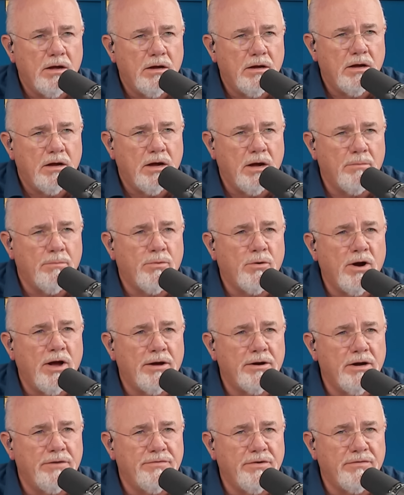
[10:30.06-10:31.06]
um, I'm
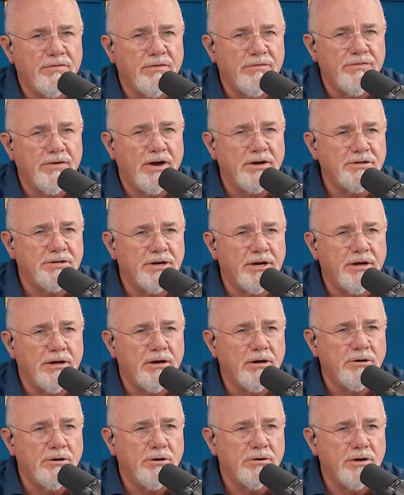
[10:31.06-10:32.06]
proud of for you for of those, facing it,
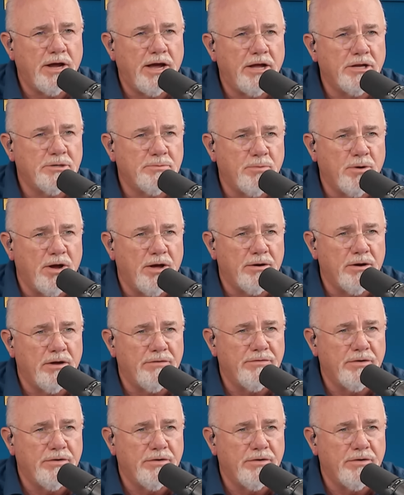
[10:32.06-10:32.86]
for and your dad's proud of